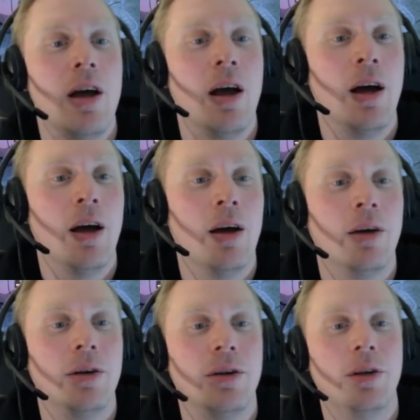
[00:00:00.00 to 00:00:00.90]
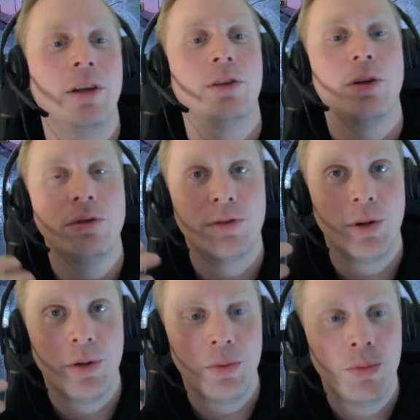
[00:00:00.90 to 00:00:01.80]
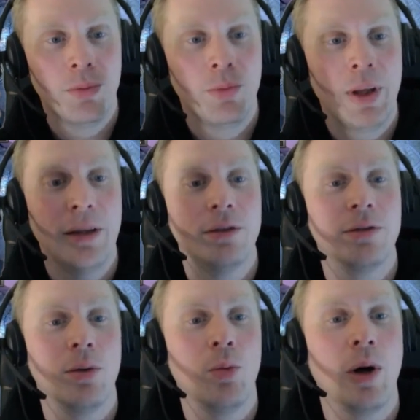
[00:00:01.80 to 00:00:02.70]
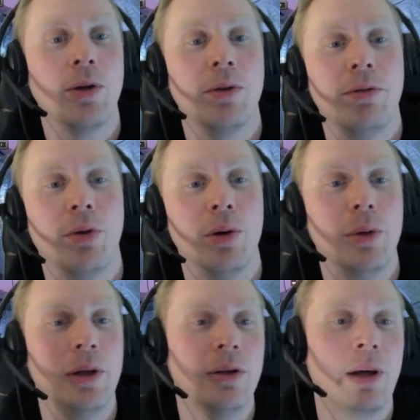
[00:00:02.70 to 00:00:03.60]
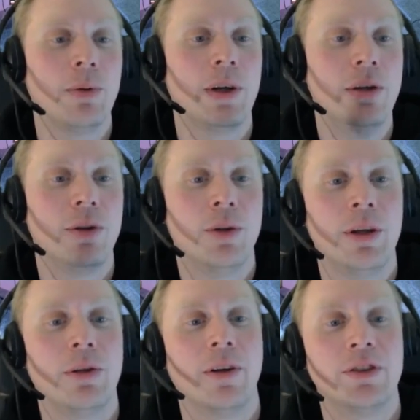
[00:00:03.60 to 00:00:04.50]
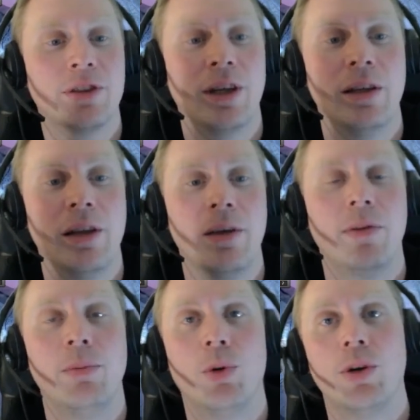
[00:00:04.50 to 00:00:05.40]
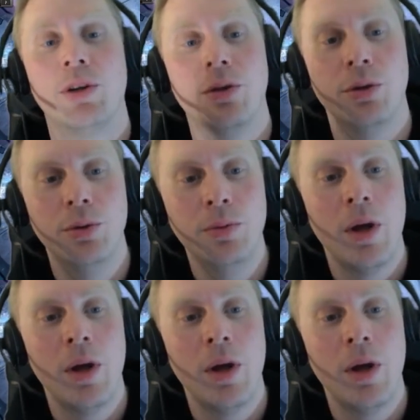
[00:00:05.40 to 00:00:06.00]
Uh, it also needs one of the following down there. You need a skill level more than 2,